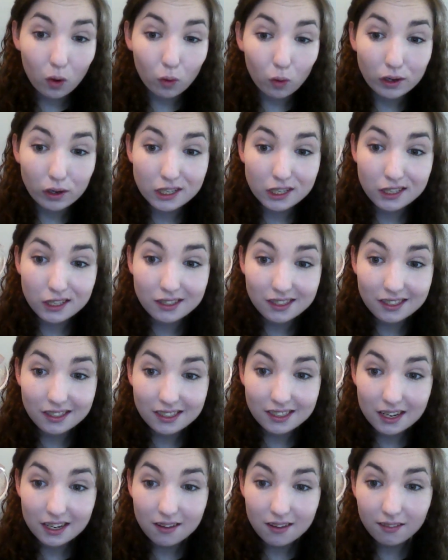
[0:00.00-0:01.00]
which is
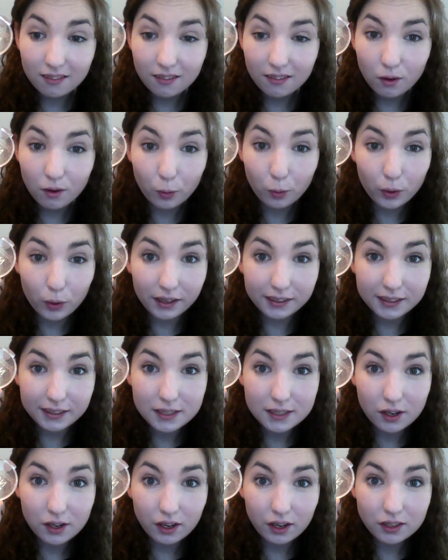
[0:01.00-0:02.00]
still really
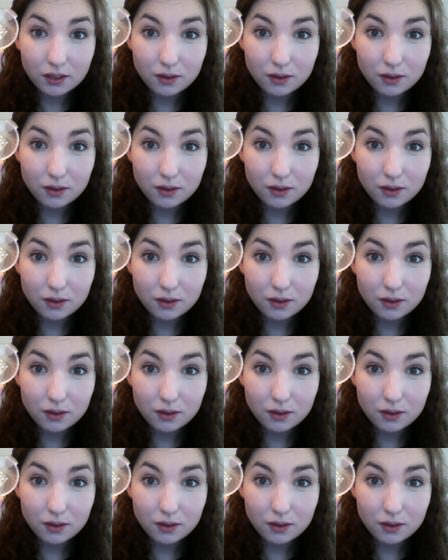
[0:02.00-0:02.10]
dark.